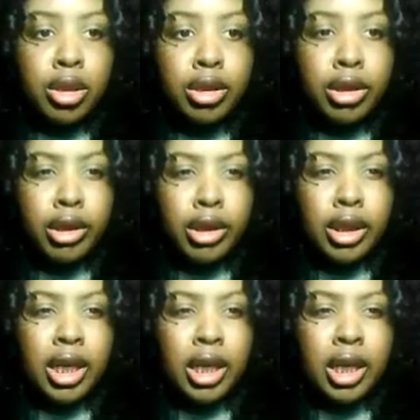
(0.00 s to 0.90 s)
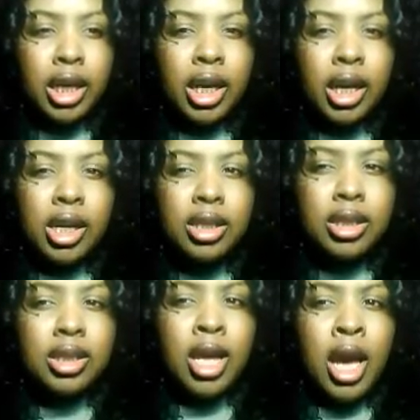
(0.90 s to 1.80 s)
are dirty.
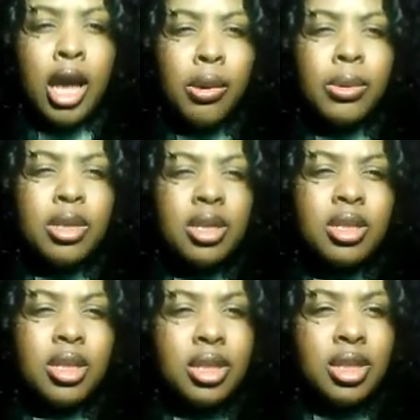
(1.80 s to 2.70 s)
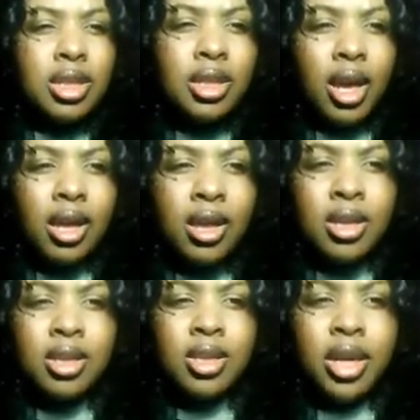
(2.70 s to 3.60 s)
It was dishes inside
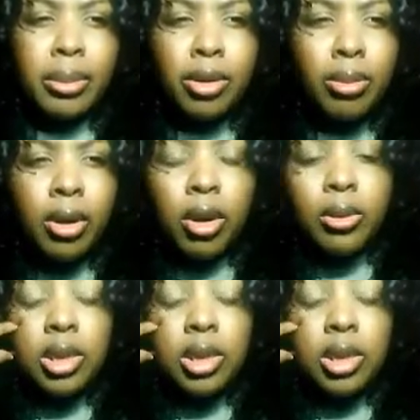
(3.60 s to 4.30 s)
the shampoo bowl.